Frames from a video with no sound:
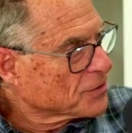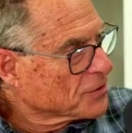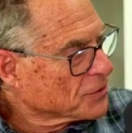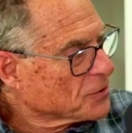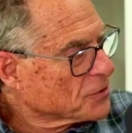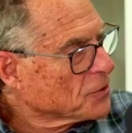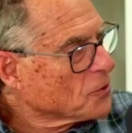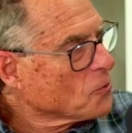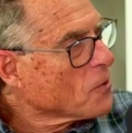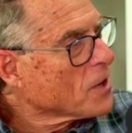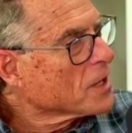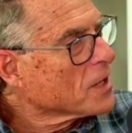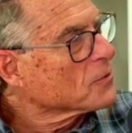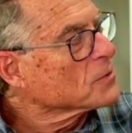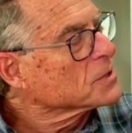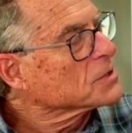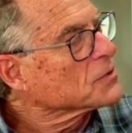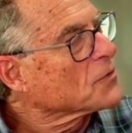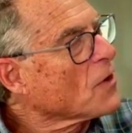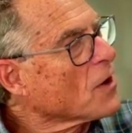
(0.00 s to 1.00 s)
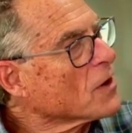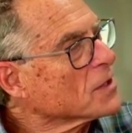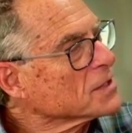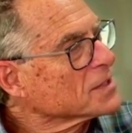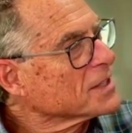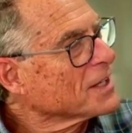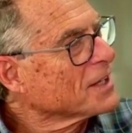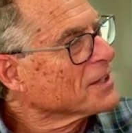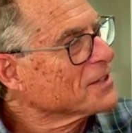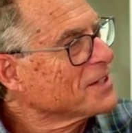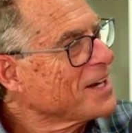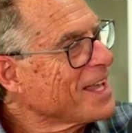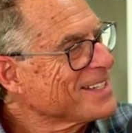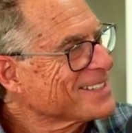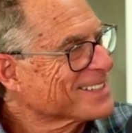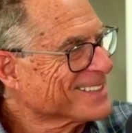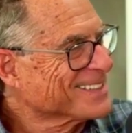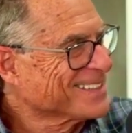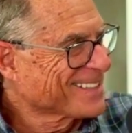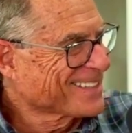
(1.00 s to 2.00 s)
do what as far as the other
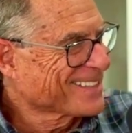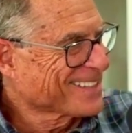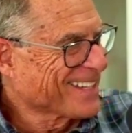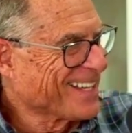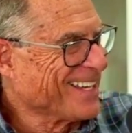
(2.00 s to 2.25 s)
nations?